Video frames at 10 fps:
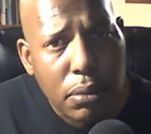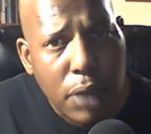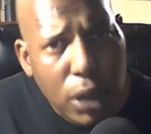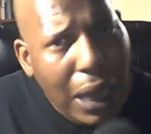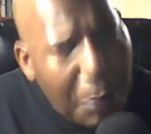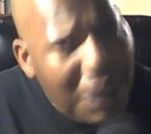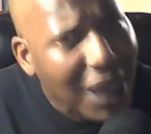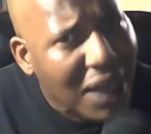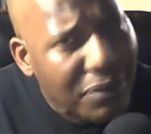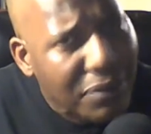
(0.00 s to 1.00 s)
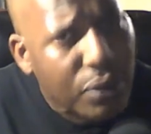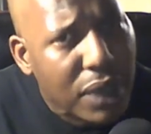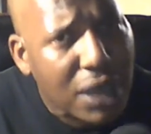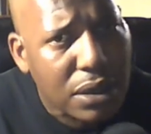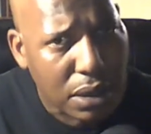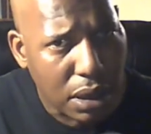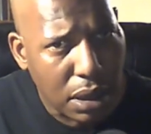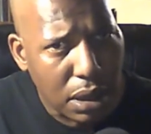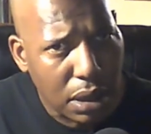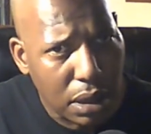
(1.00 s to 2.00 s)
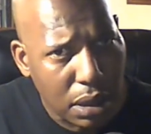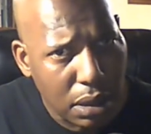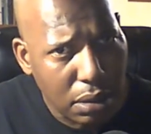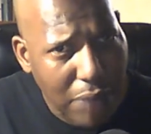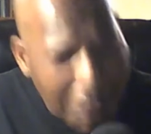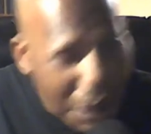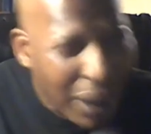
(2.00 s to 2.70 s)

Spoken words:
You have many heavyweights? Maybe